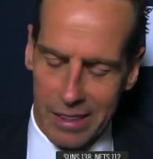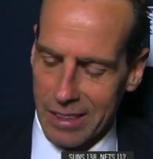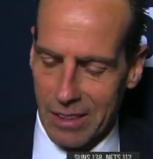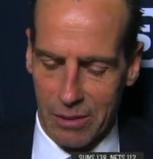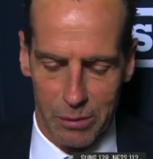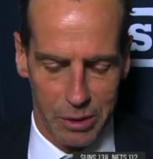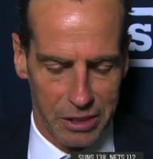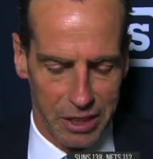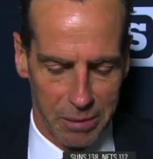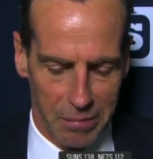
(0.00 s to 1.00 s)
you know we're a
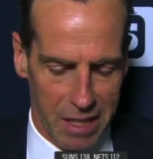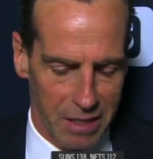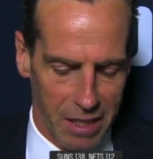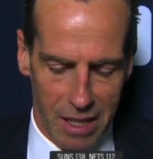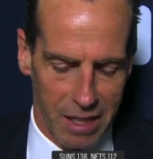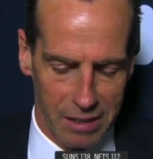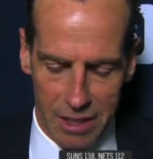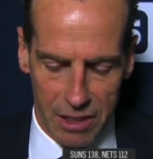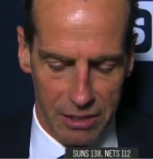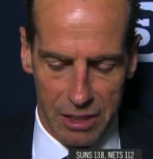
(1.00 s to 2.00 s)
team. I, I,
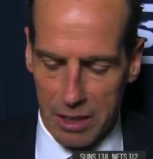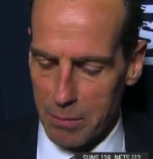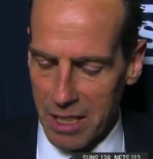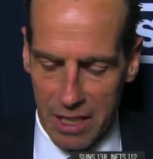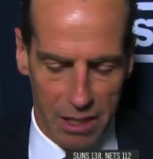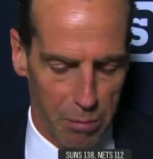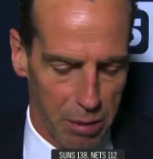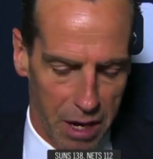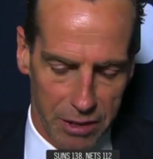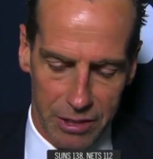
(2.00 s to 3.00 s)
like our team. I like our
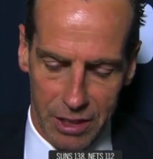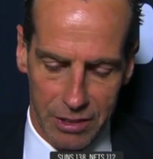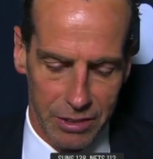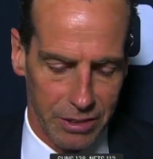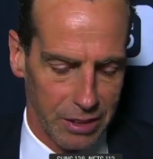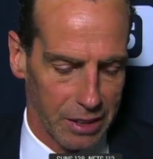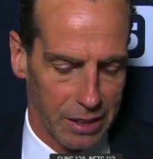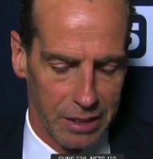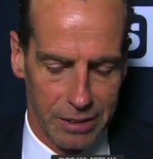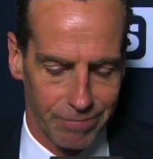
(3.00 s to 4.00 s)
process.
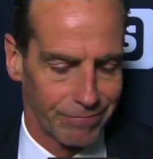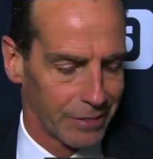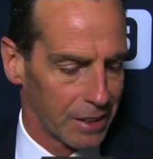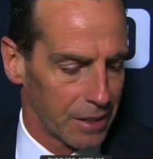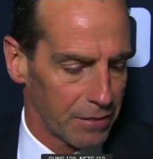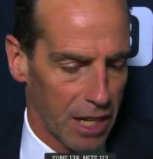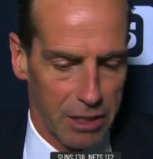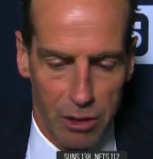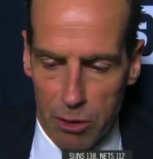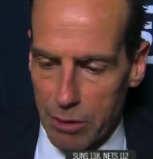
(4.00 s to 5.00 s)
Um, not
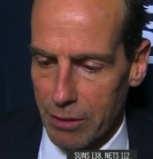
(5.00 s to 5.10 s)
going to